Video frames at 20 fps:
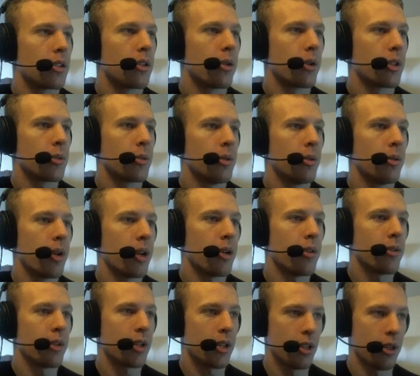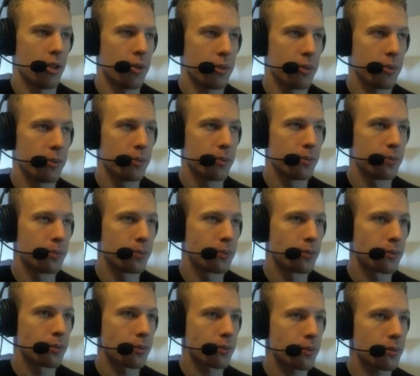going to be right over here.
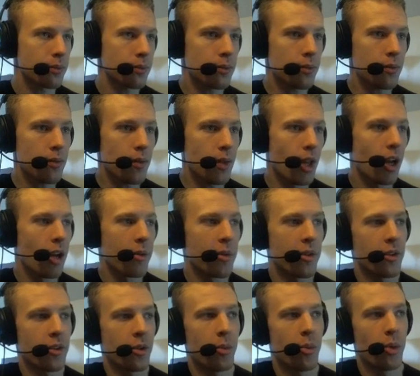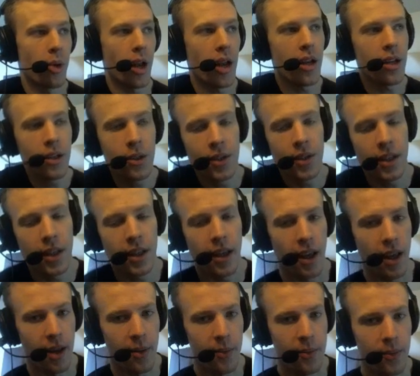If you're brand new to the
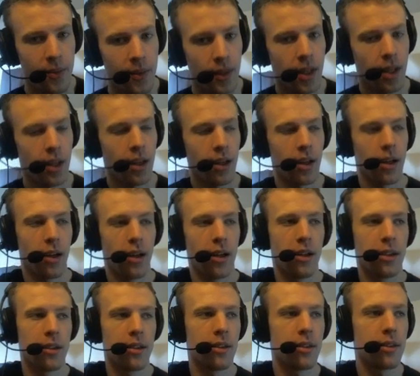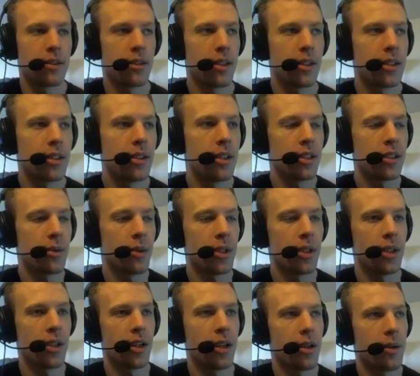game, this
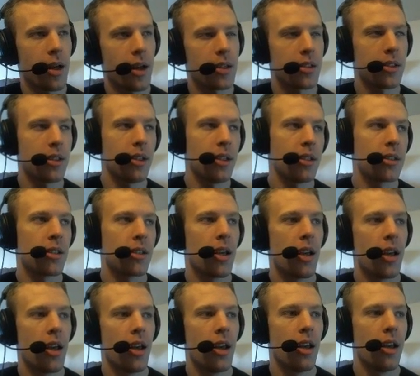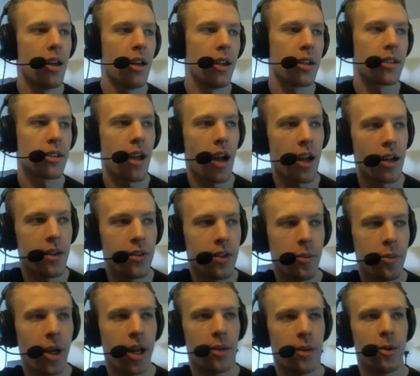one actually is kind of
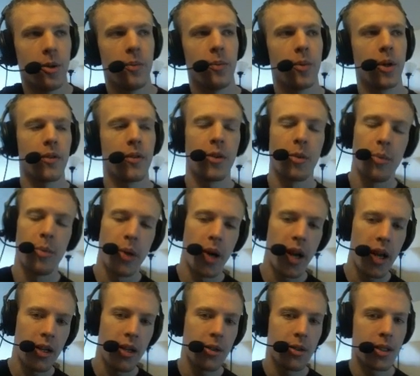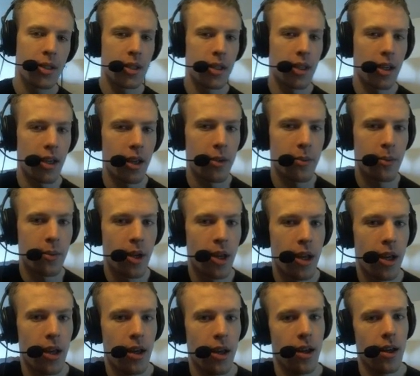debatable. But if you're brand new to the game
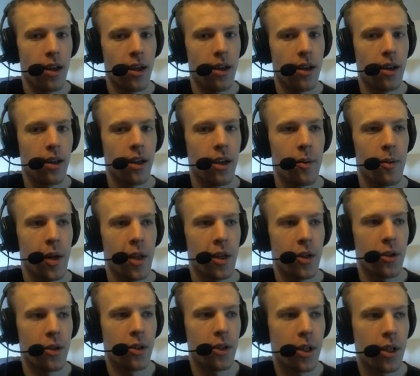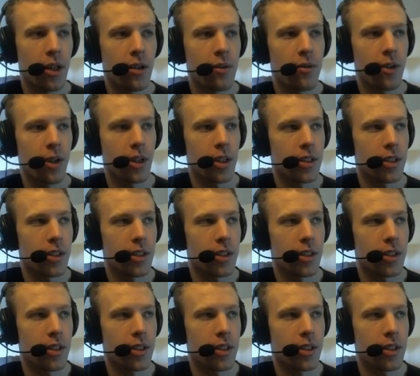and you're looking for a